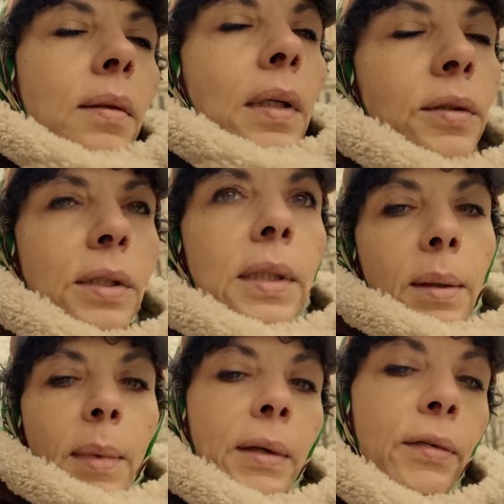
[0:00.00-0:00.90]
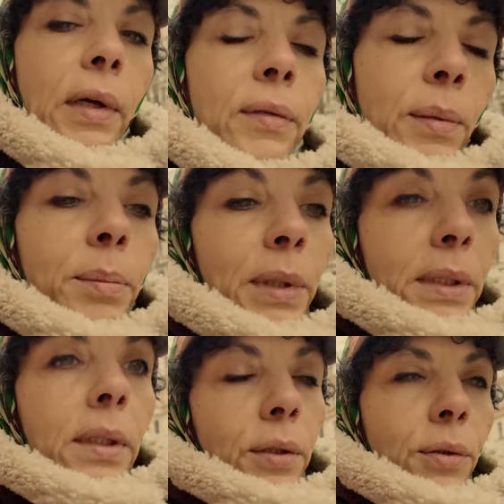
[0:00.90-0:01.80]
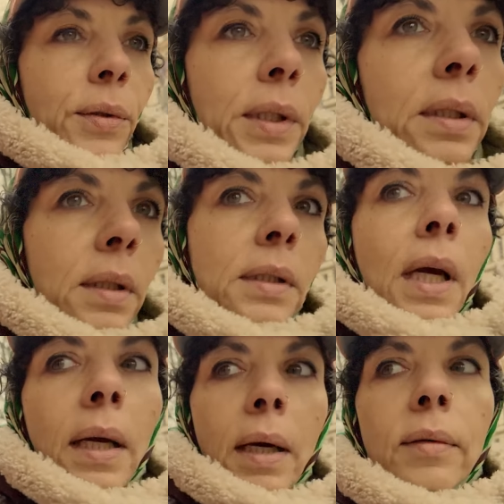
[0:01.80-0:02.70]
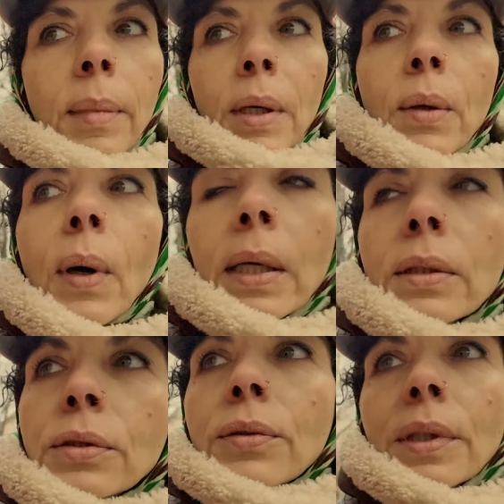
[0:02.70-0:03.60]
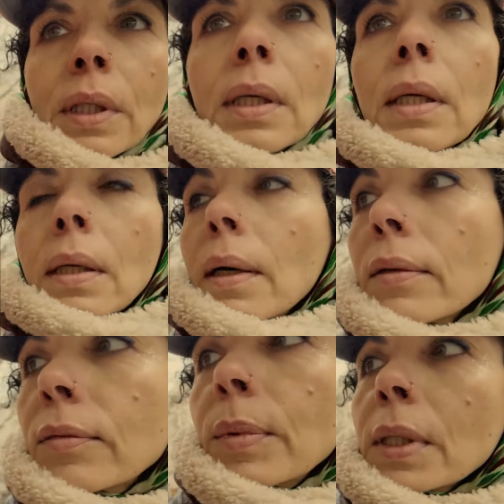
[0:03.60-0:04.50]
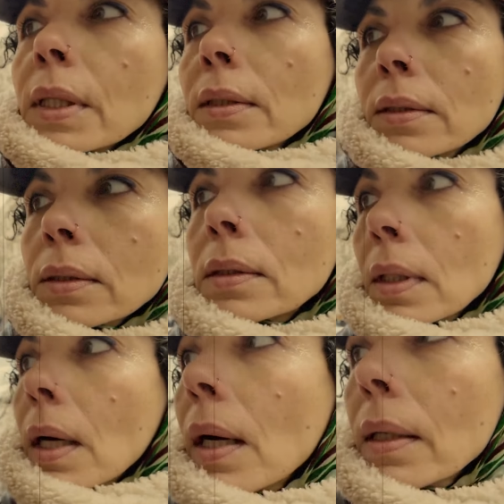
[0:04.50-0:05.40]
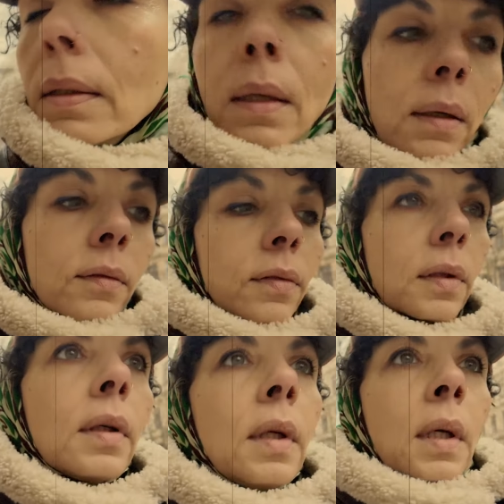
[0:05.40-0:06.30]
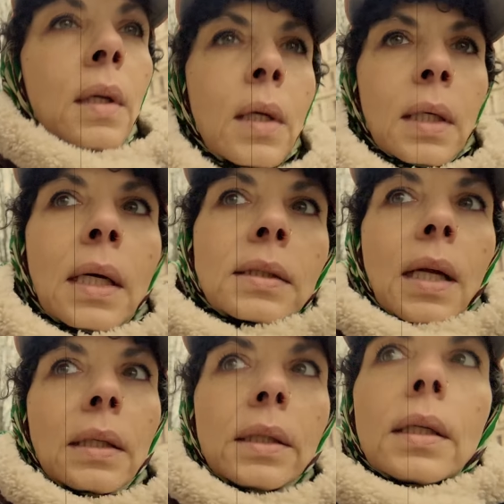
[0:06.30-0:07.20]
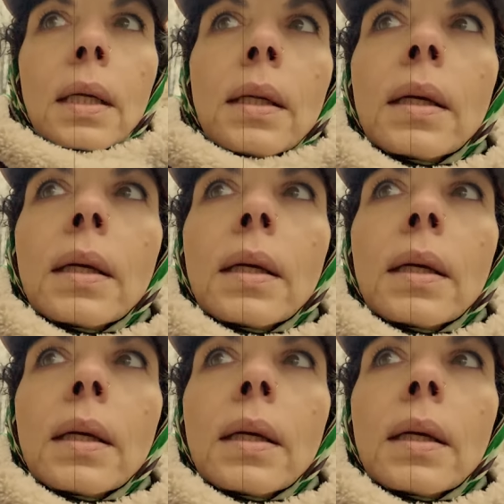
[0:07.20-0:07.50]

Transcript: I'll just say my favorite busy street, because I have my quiet street that I love, but I love Castañeda.